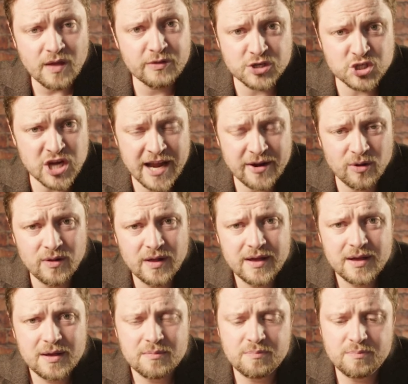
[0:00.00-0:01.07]
channel,
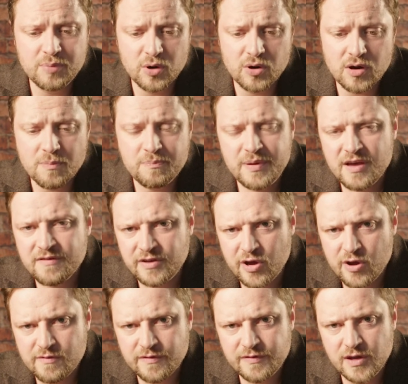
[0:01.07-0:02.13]
but a bit of an
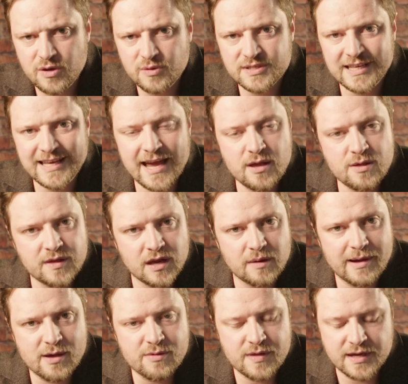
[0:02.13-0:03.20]
overview to get you thinking
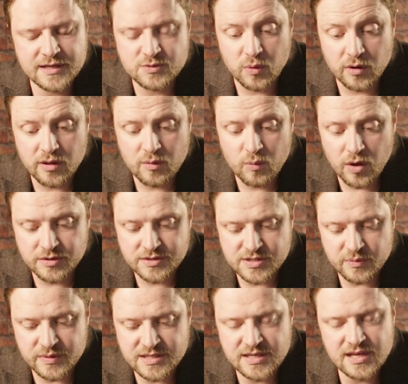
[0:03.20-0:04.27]
about things. One of the ones
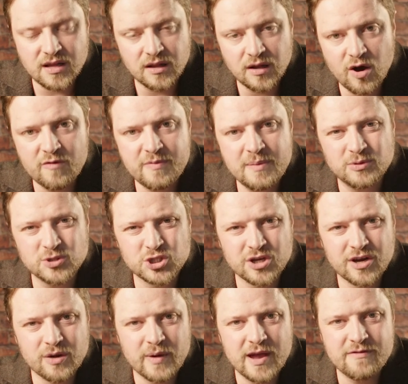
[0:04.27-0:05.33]
that we see a lot of people
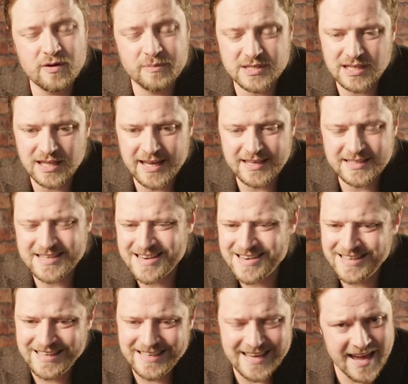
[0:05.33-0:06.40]
shine away from is
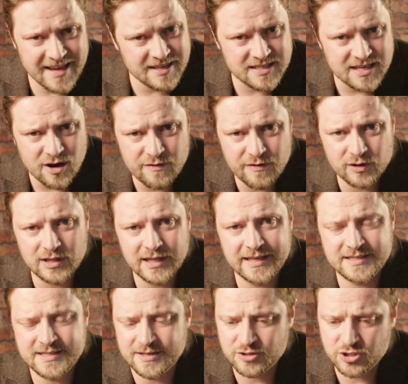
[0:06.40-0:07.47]
LinkedIn. Get yourself on
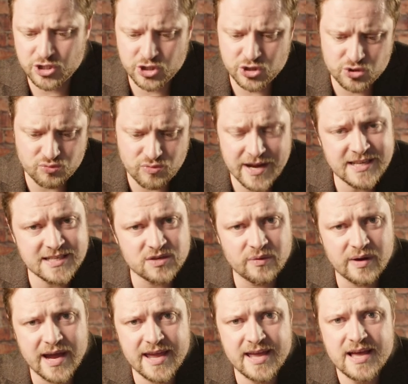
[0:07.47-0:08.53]
LinkedIn straight
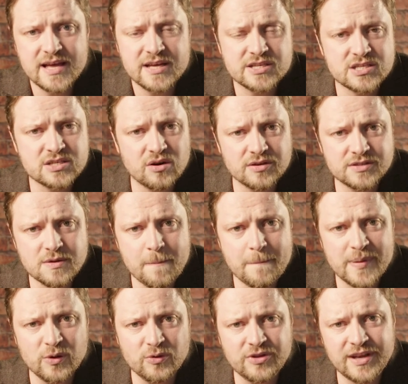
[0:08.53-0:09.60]
away. Start to
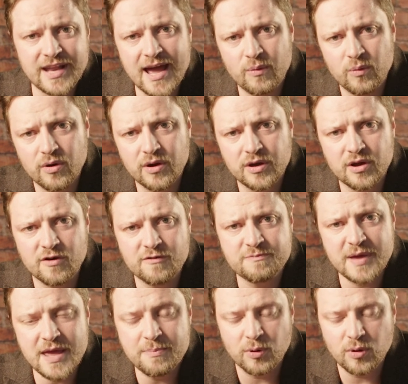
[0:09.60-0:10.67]
build a network of
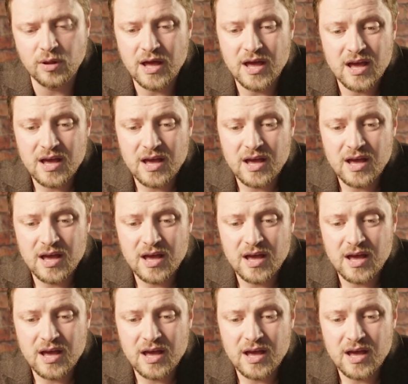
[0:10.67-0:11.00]
people